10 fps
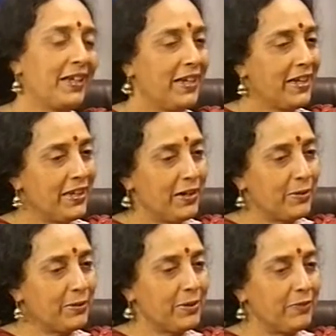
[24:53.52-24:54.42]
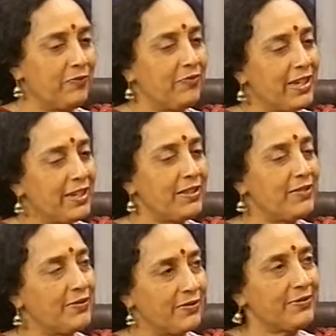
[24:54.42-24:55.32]
Yeah. We have to
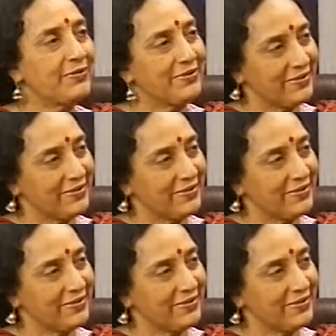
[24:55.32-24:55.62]
be sensitive.